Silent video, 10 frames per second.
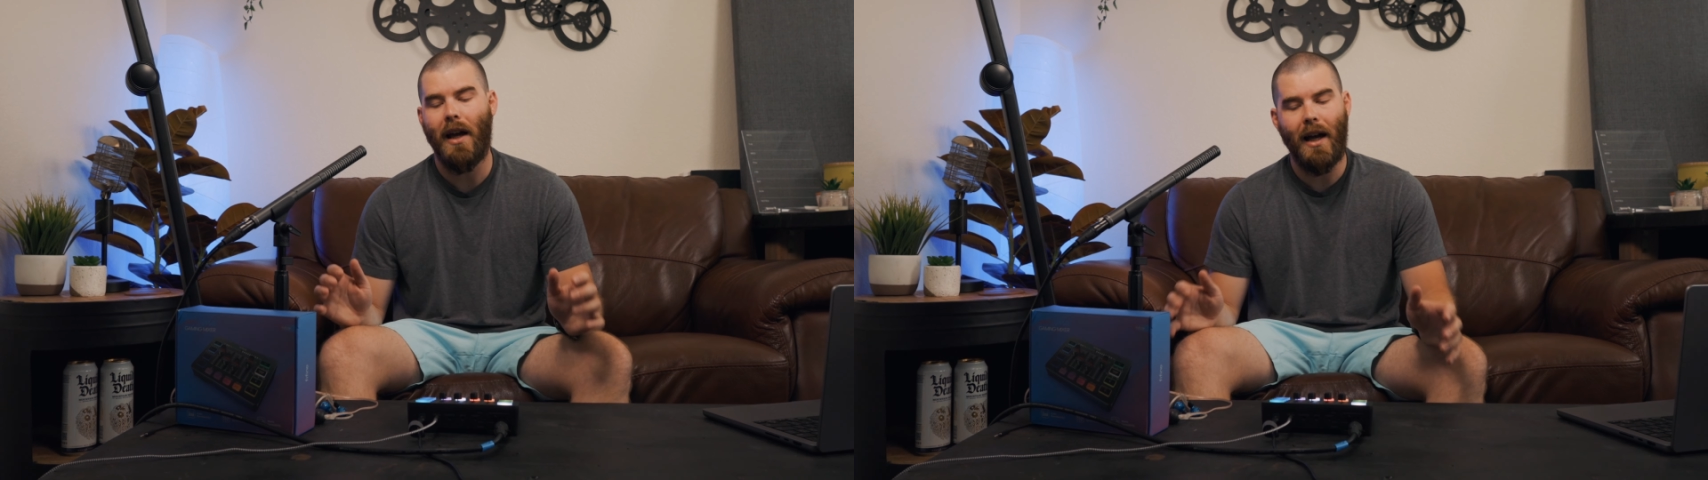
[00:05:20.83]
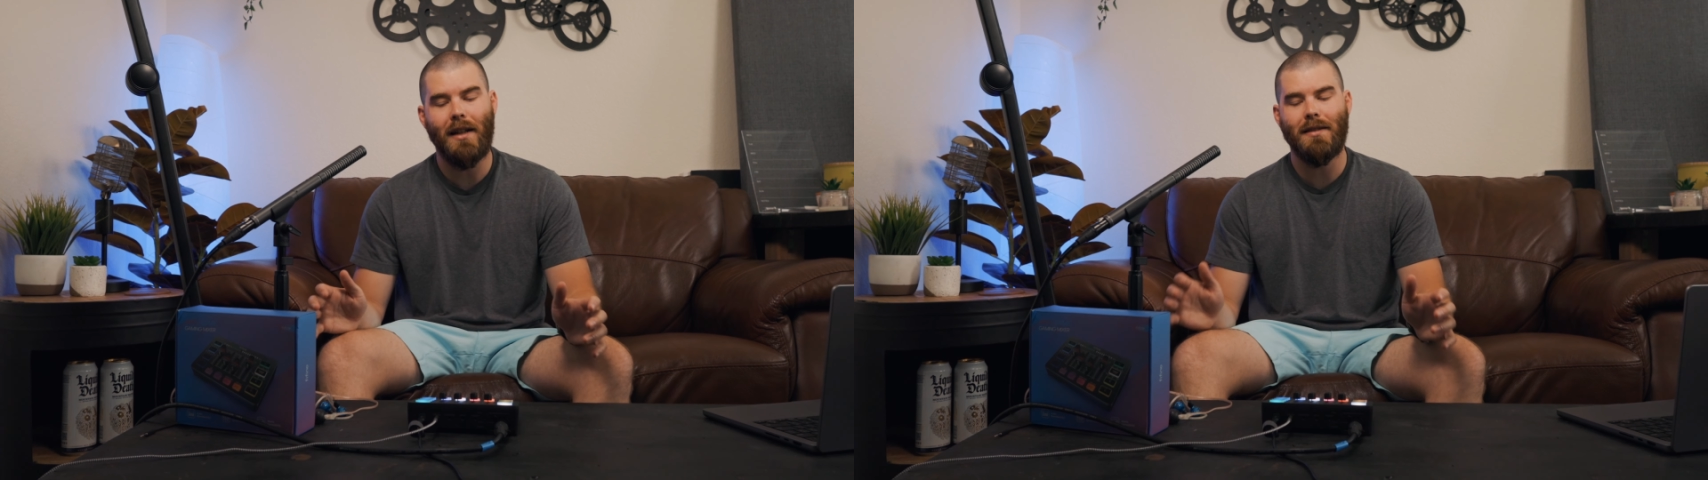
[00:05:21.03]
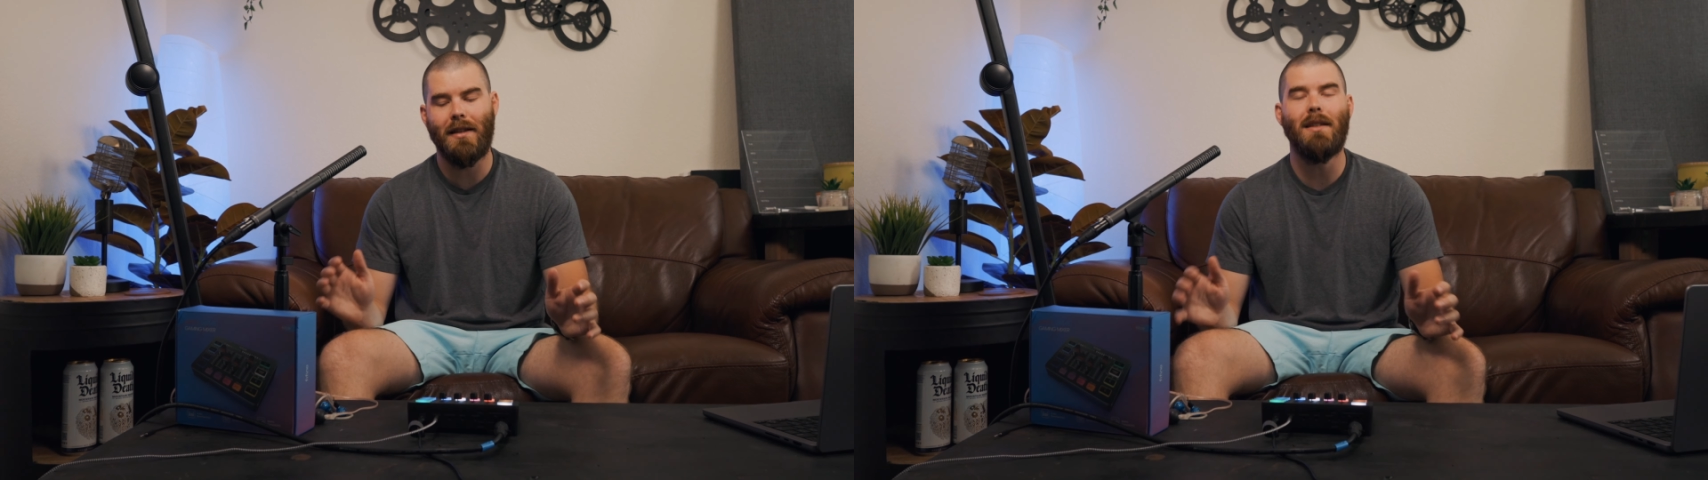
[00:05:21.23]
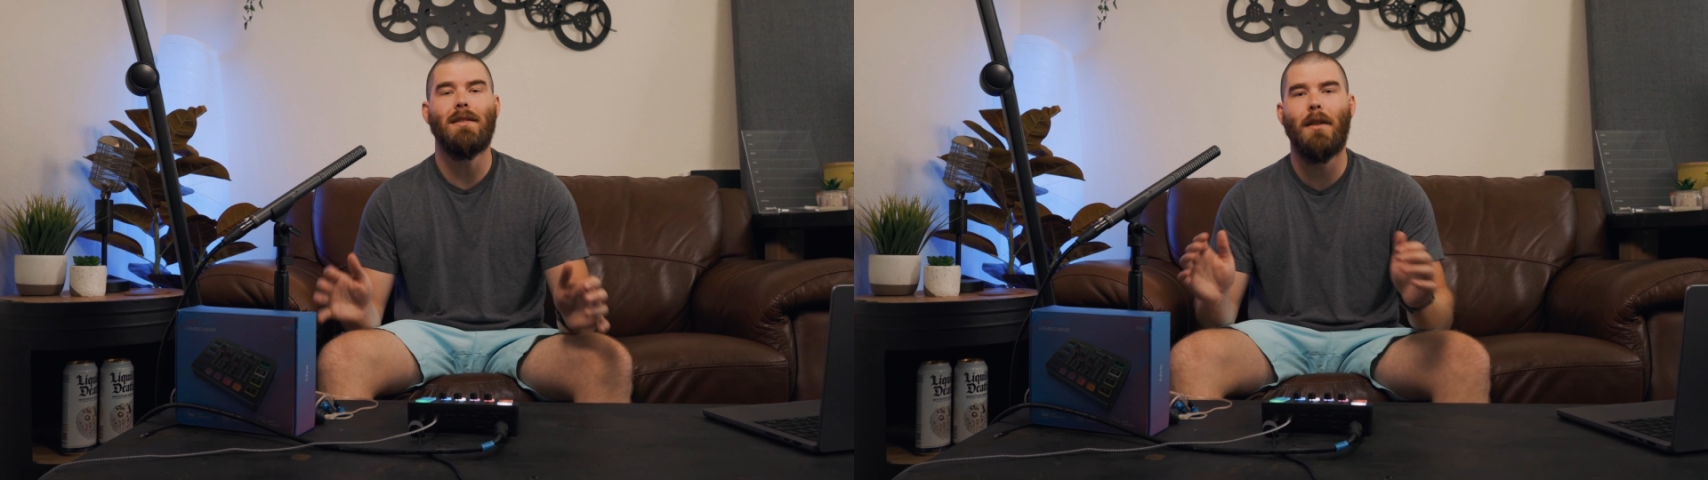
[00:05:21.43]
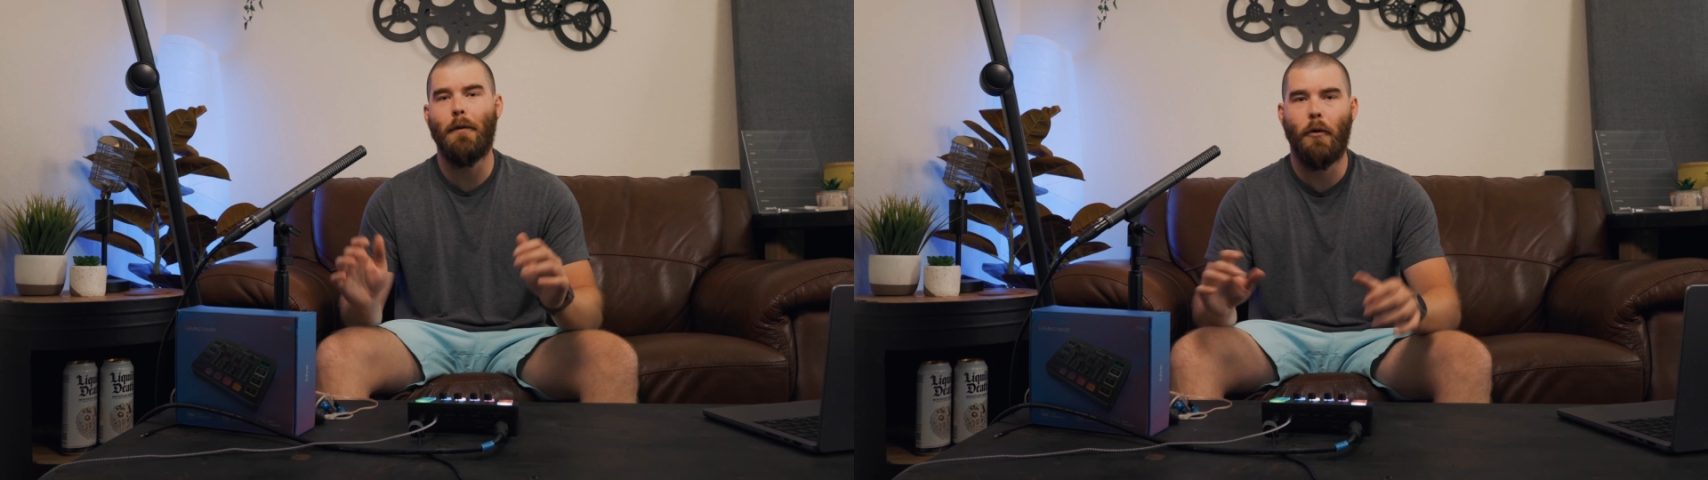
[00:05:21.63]
has is
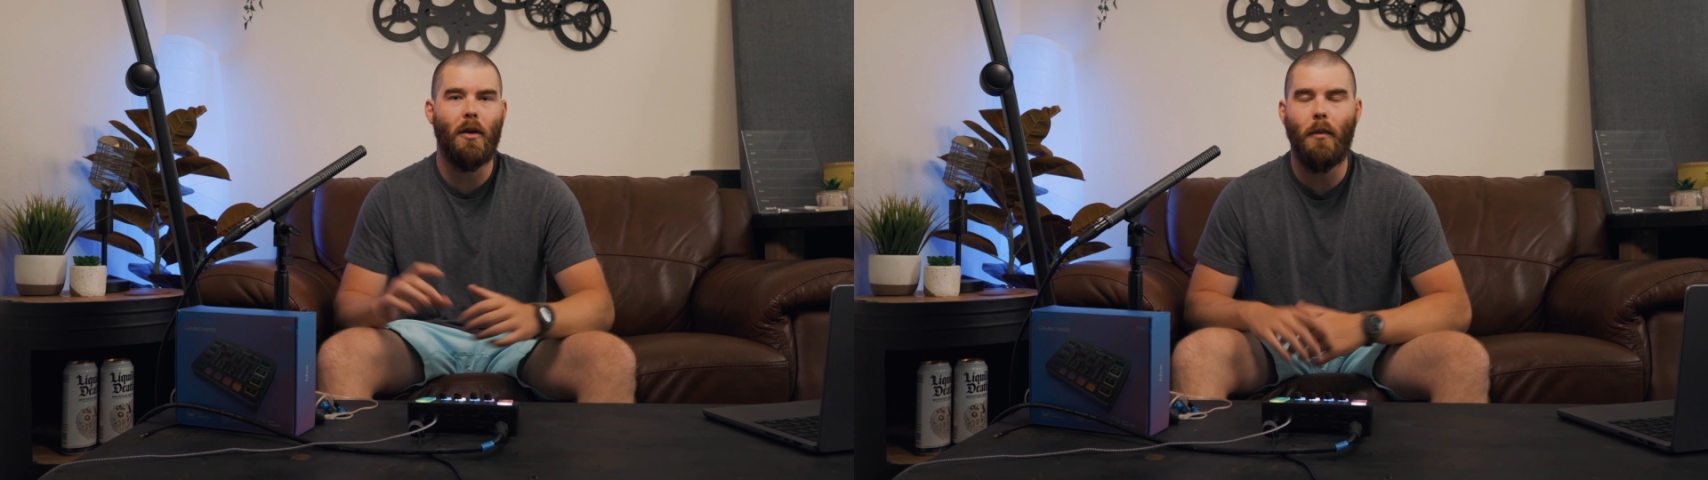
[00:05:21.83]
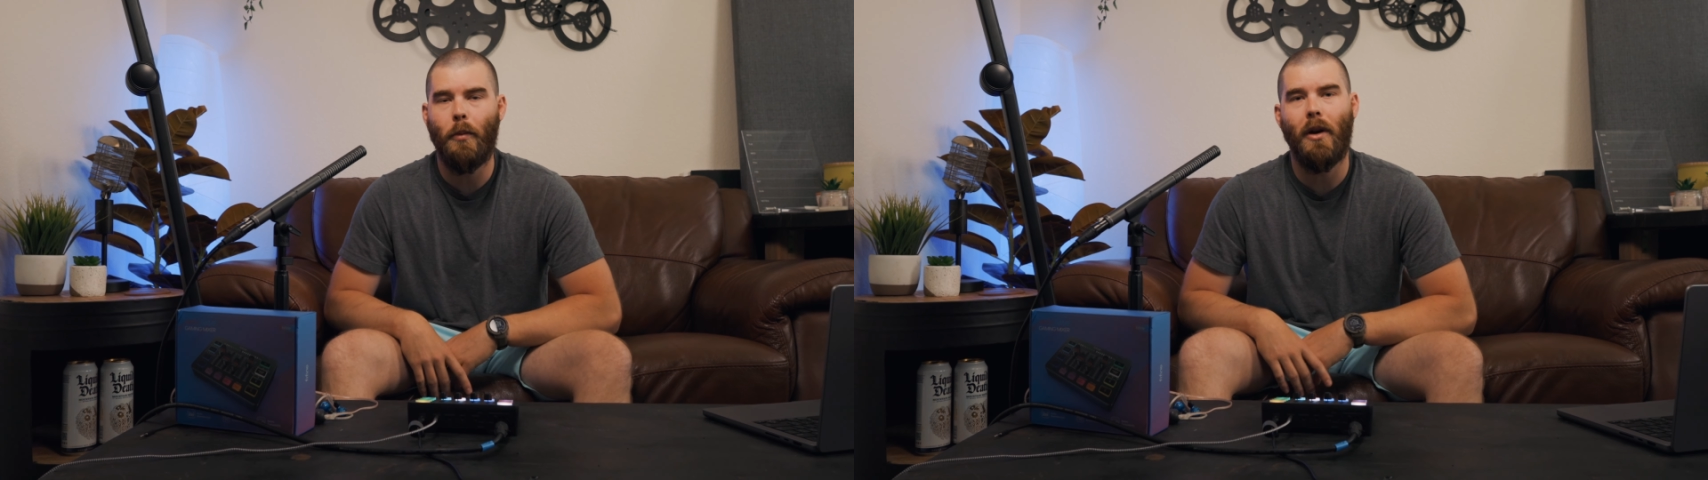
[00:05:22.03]
the affordable